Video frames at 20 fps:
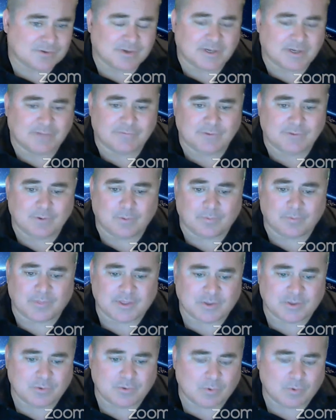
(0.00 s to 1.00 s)
and if you don't
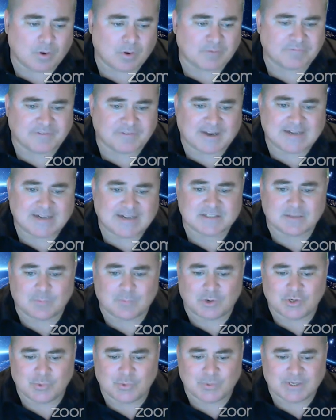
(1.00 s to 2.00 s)
think you are, find
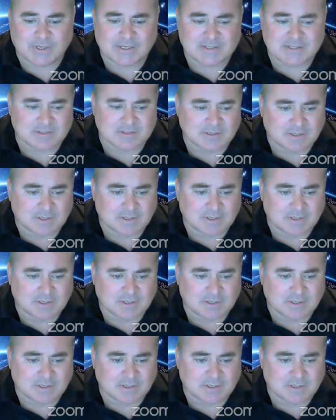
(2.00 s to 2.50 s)
someone who is.